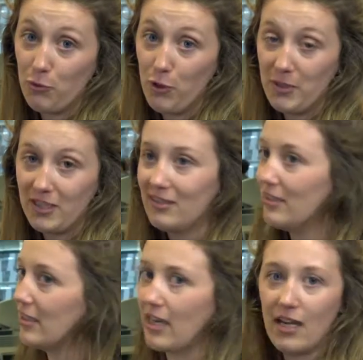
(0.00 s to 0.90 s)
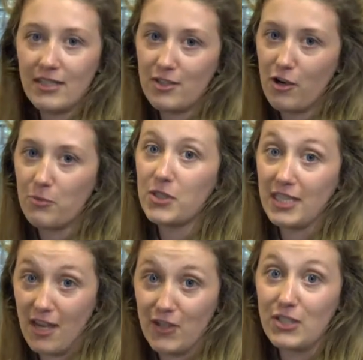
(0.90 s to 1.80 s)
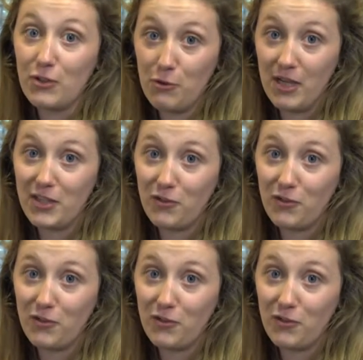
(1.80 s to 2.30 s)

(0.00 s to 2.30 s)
the woman, can't stop, she's having too much